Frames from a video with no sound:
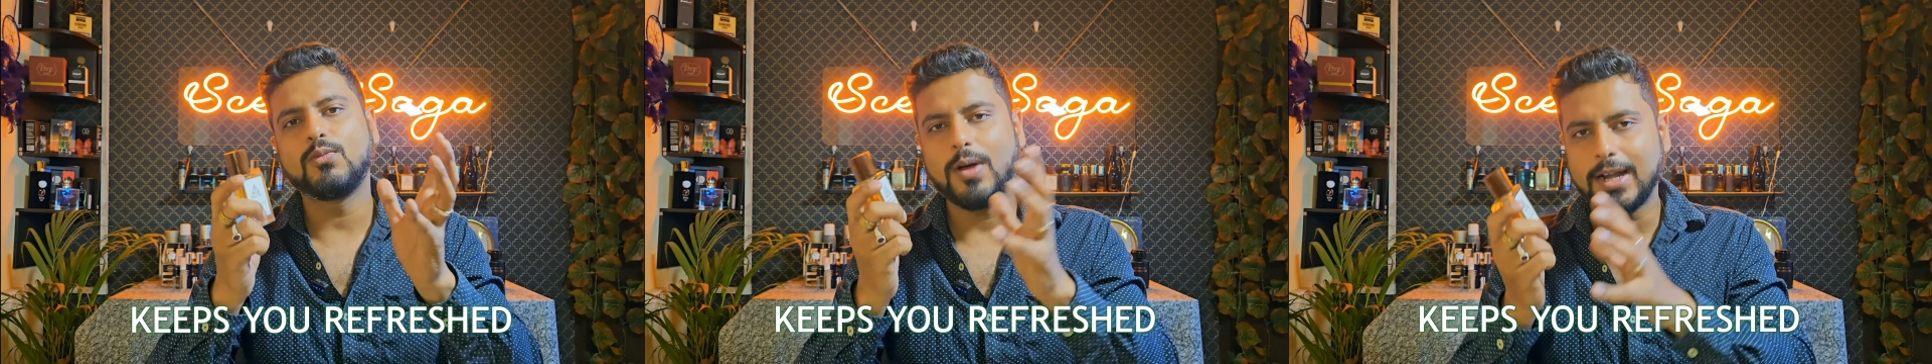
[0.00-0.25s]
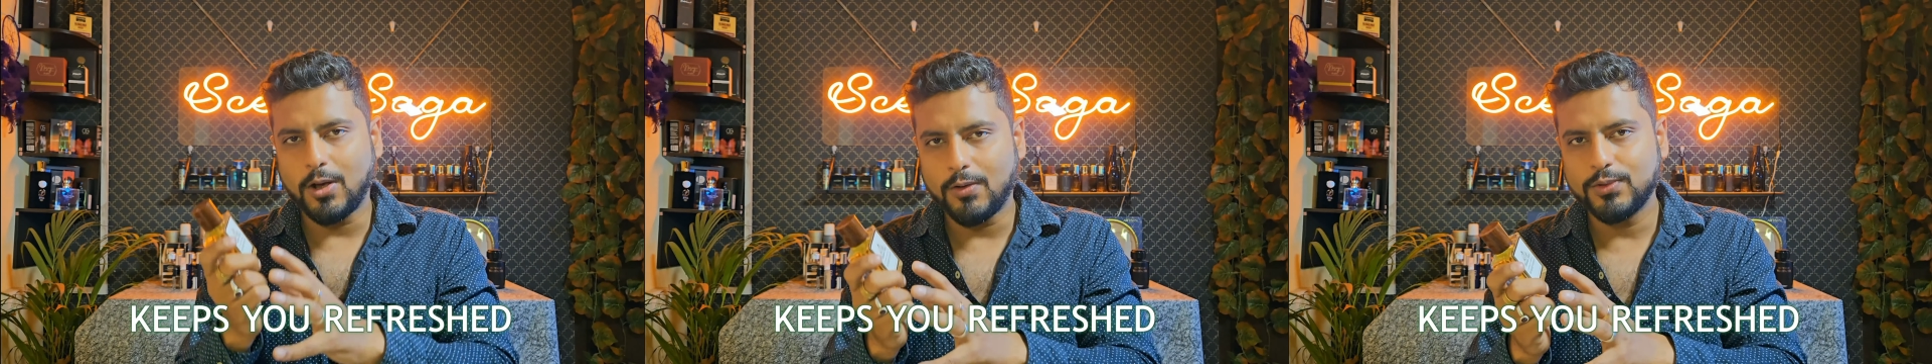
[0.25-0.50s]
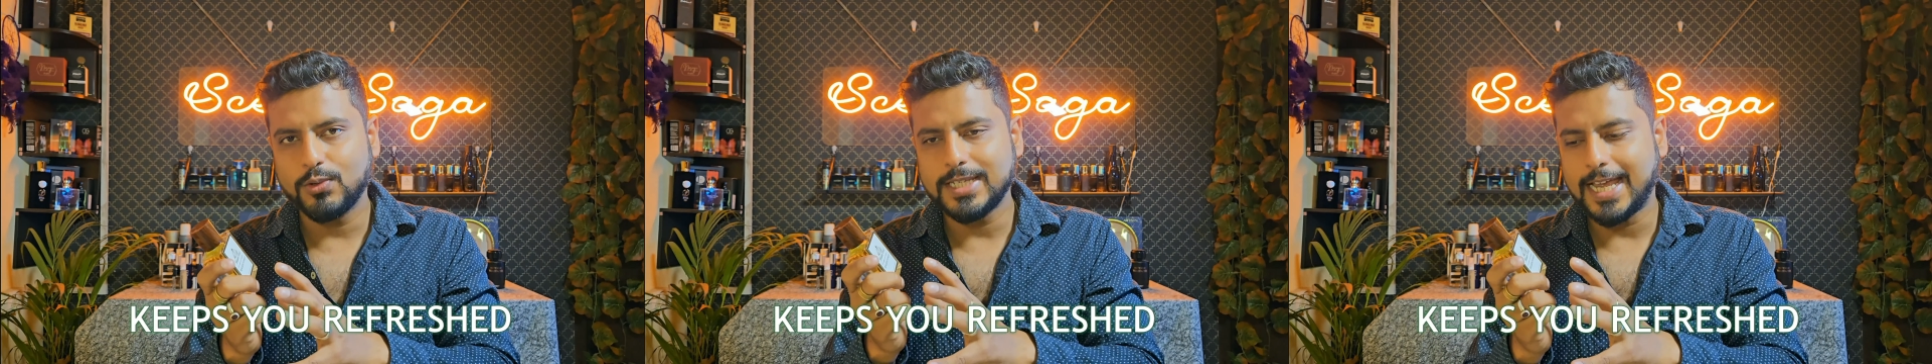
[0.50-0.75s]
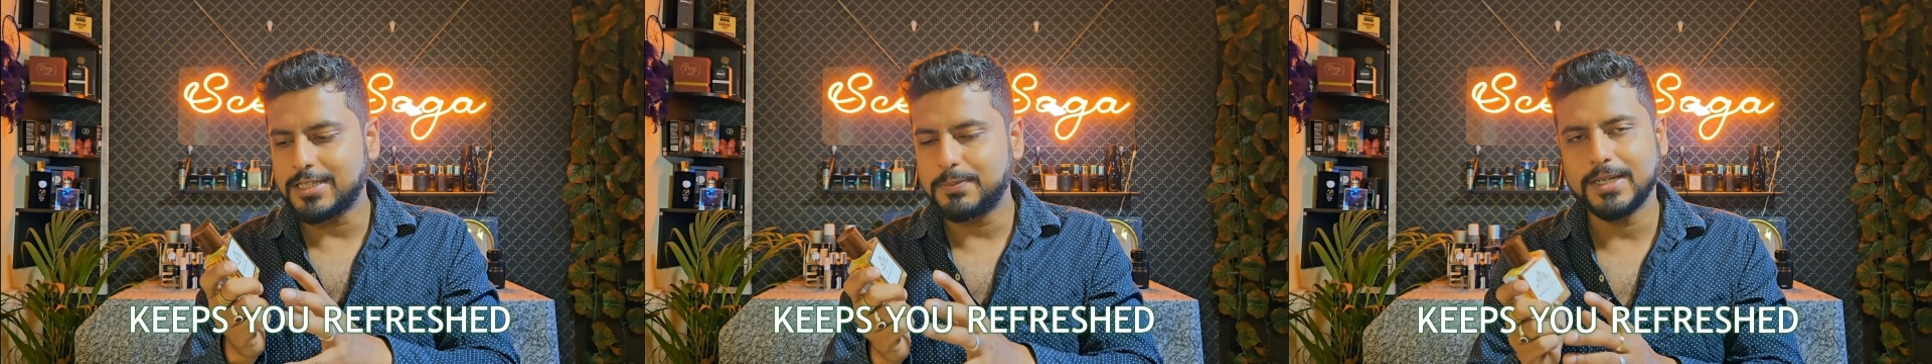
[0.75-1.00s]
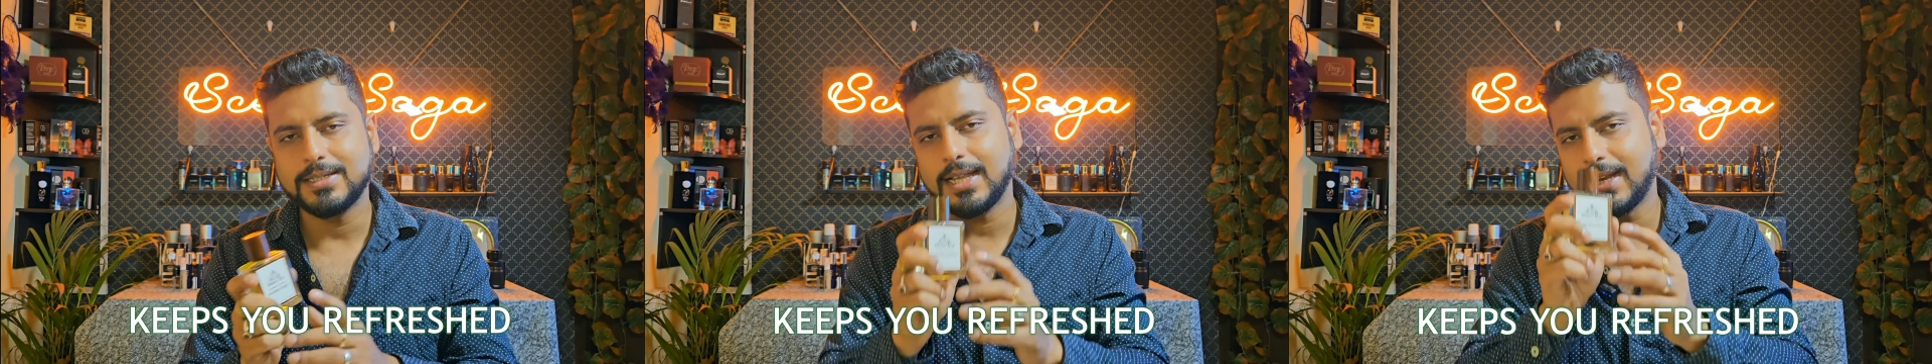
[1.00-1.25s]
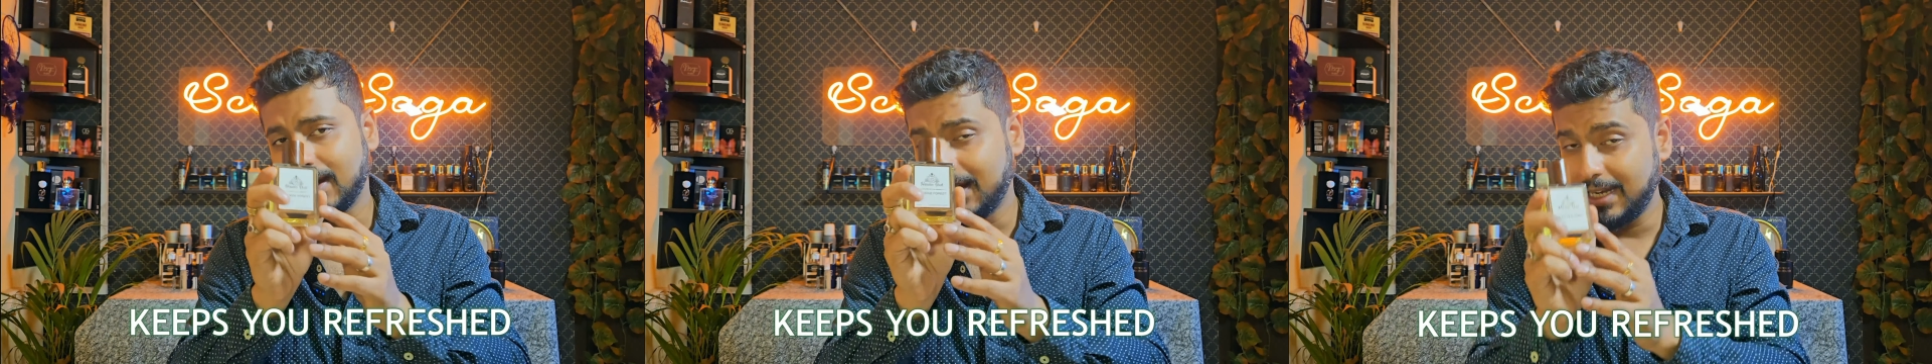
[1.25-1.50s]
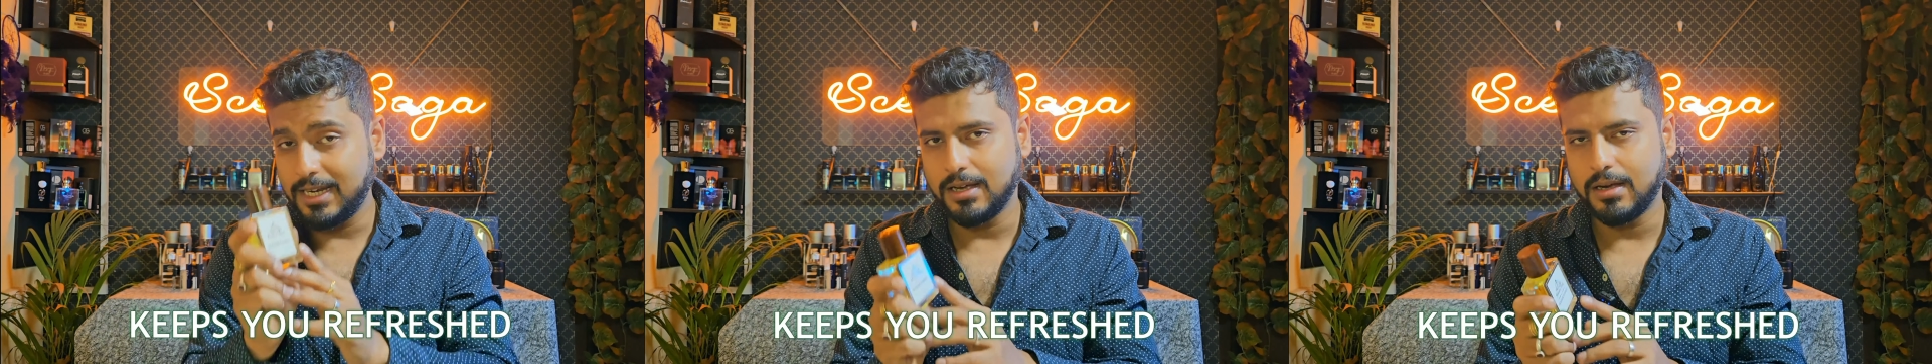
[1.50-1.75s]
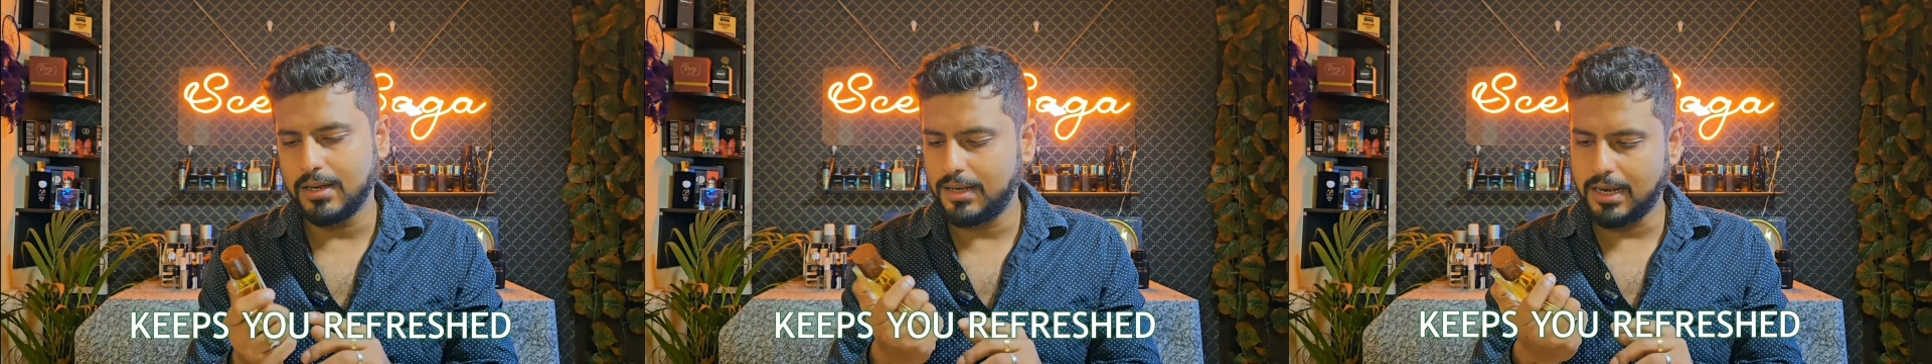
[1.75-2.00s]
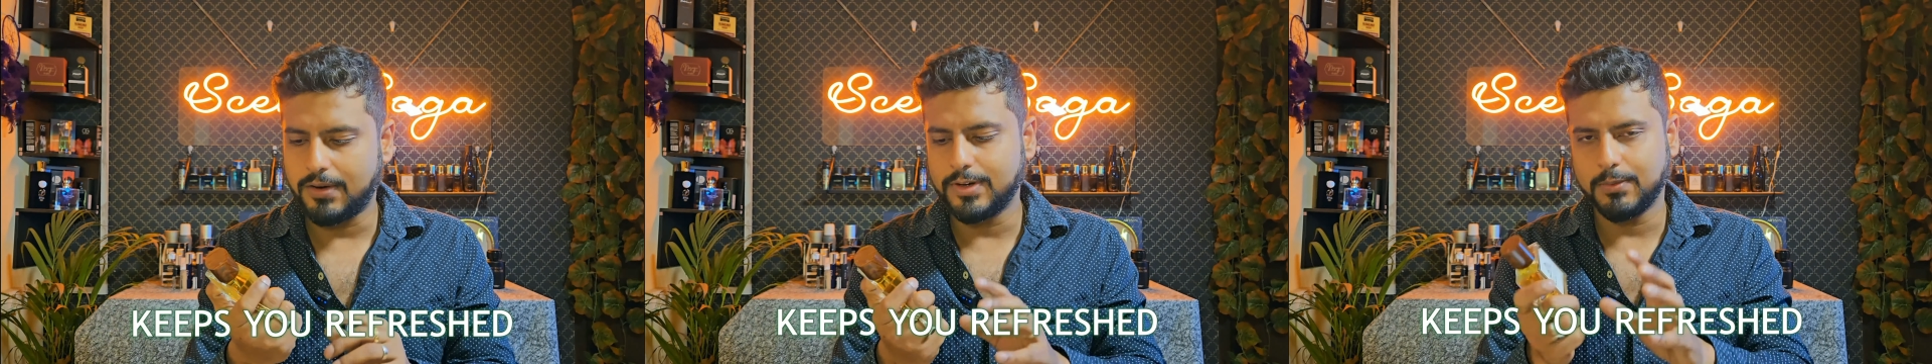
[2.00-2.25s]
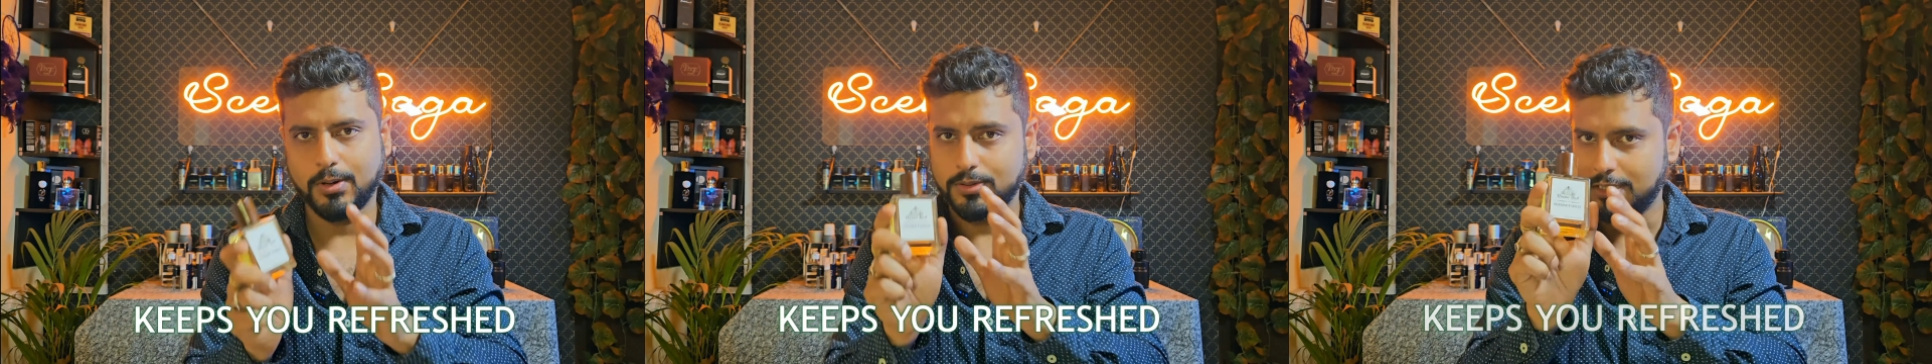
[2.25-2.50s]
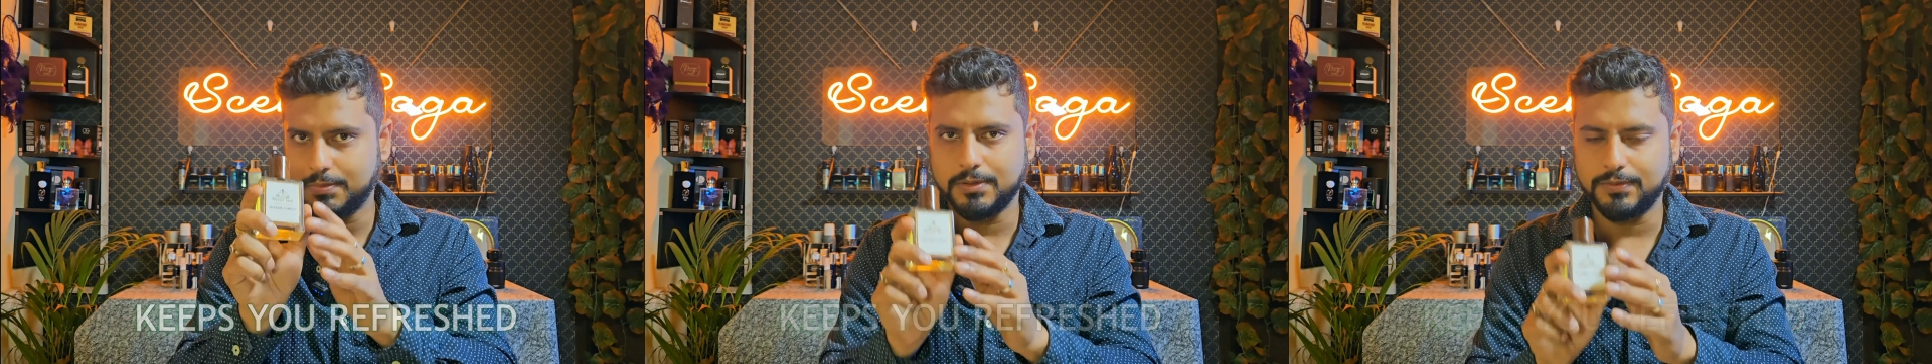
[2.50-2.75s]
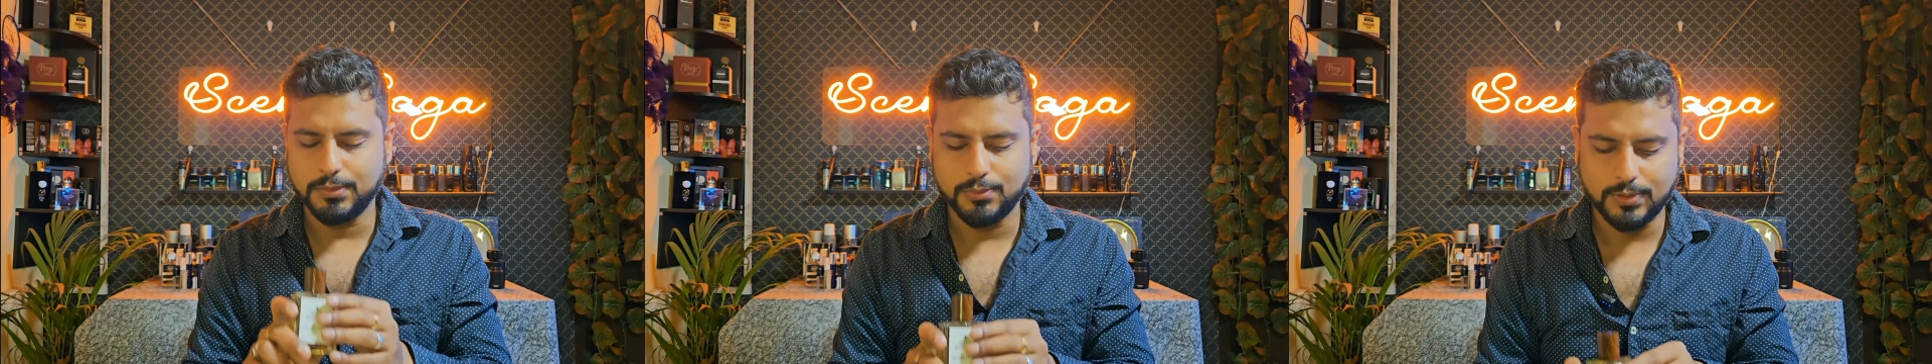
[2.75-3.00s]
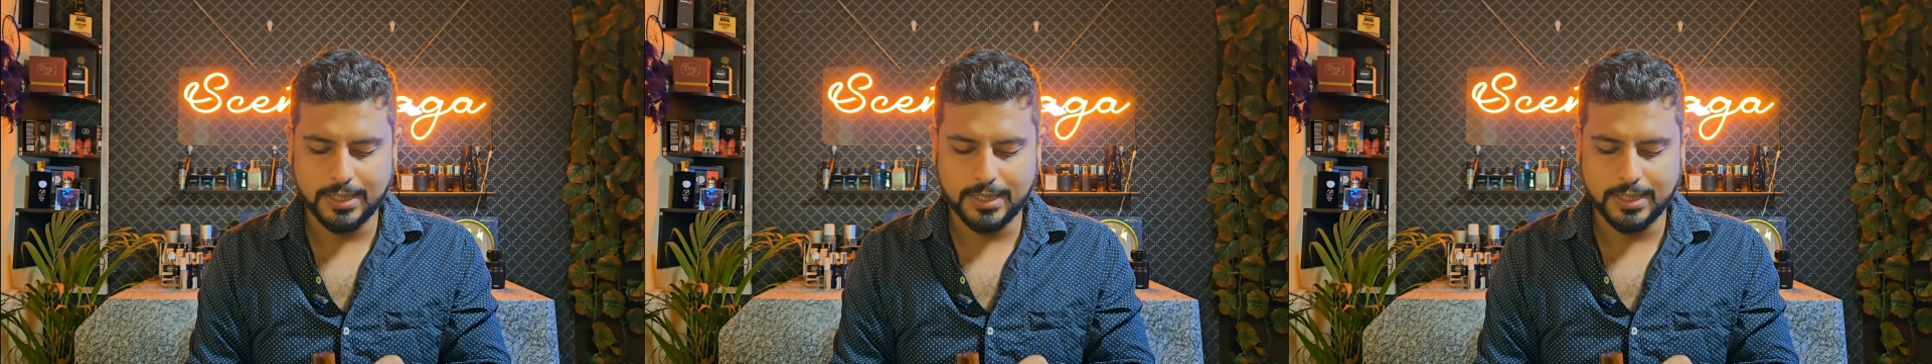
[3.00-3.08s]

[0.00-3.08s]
one of those aspects that I really loved about this perfume.